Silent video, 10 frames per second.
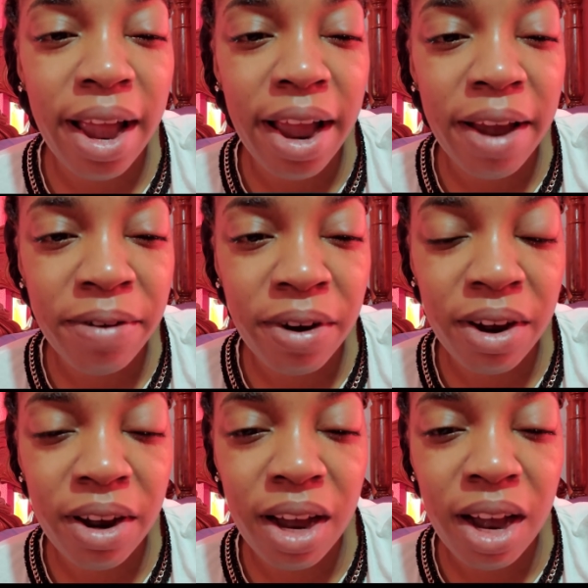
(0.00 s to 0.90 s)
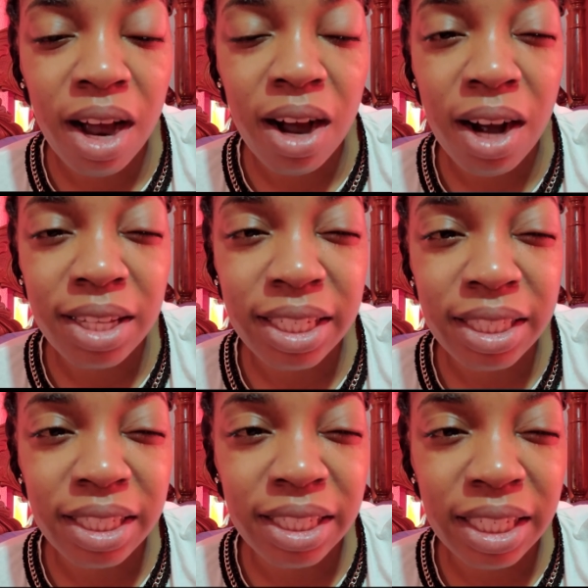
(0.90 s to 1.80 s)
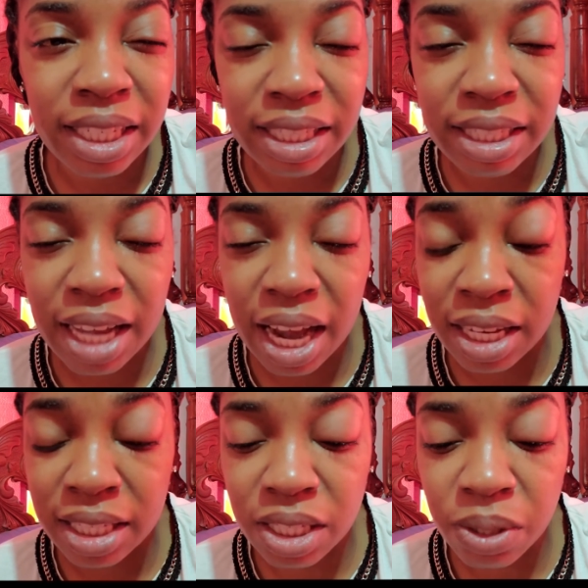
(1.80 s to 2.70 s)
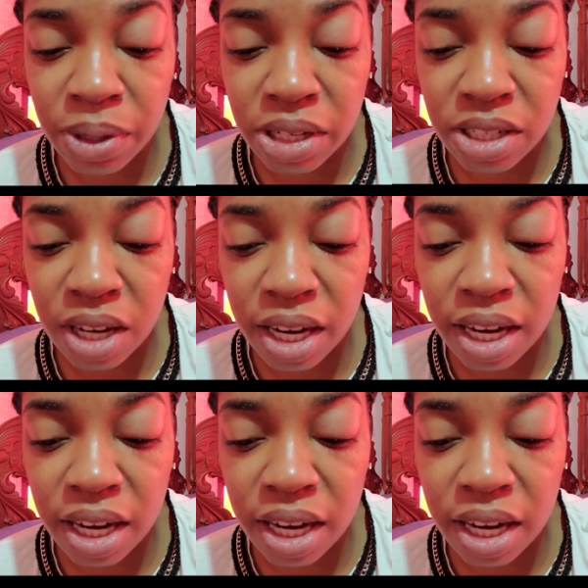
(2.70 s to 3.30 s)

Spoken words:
ever got into these kind of situation.